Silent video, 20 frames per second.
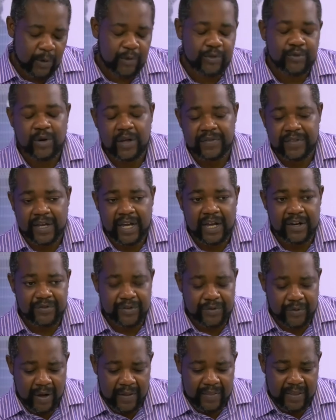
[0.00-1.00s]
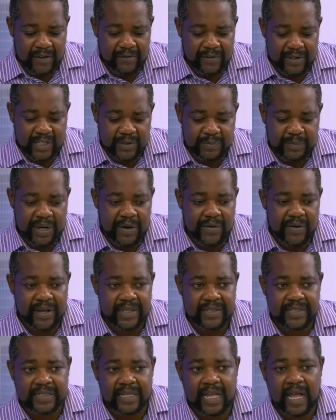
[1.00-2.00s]
well, throughout the country rather, have
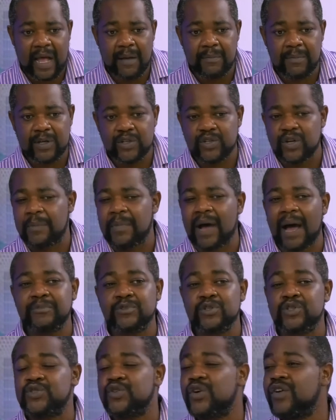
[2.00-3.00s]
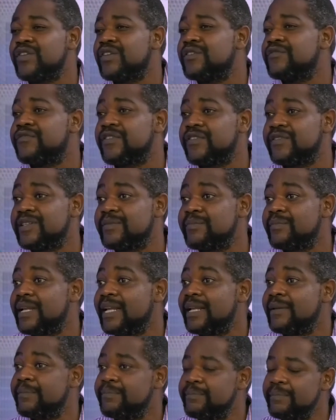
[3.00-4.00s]
experienced um, up to 250
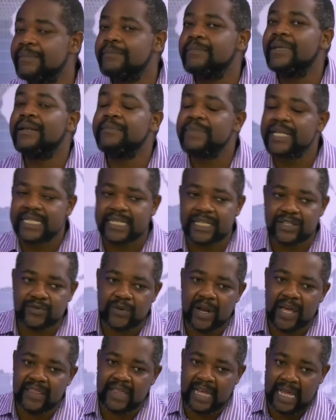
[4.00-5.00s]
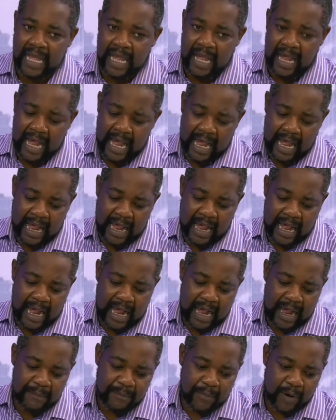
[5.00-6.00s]
milli- millimeters rather yeah.
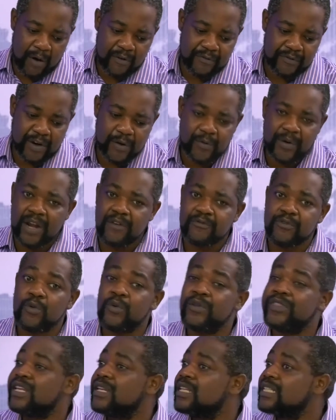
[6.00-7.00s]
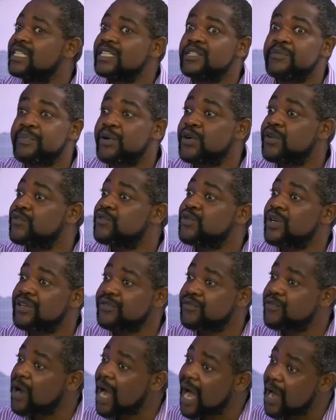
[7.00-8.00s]
Uh, um, of uh, rainfall within just a period of
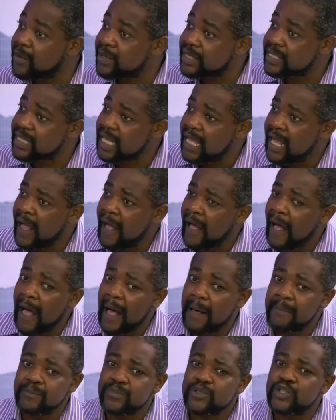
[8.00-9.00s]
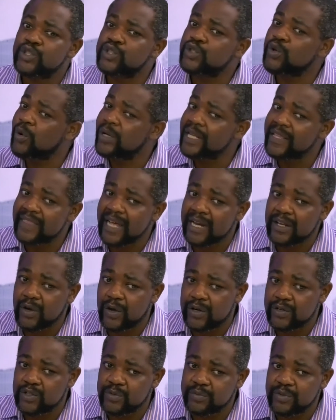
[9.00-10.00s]
24 hours. Yes. Um, surely that
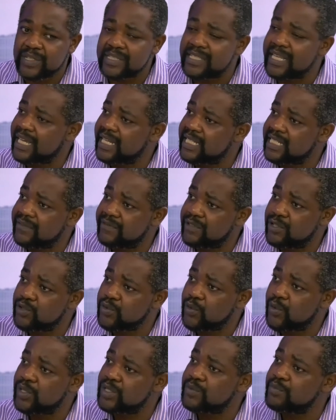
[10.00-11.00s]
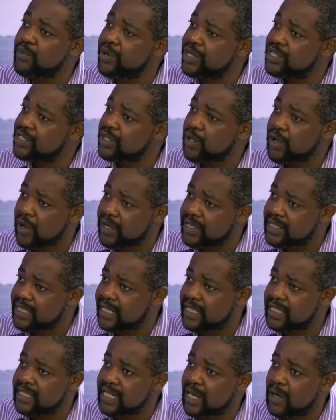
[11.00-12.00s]
contributes negatively towards moisture
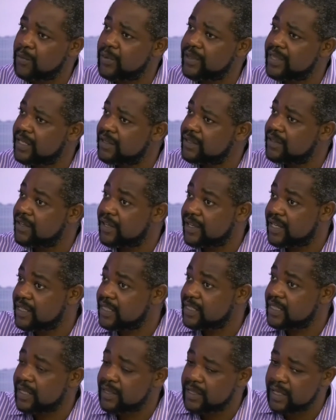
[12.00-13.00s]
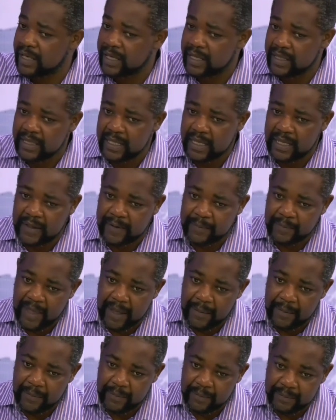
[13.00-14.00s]
content uh, within yeah. the the the
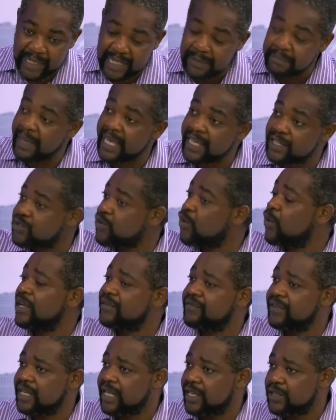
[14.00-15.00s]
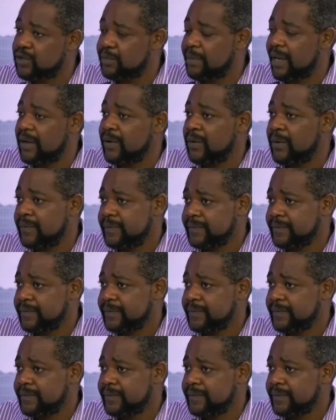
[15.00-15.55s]
the, um, bead maize or even the tobacco?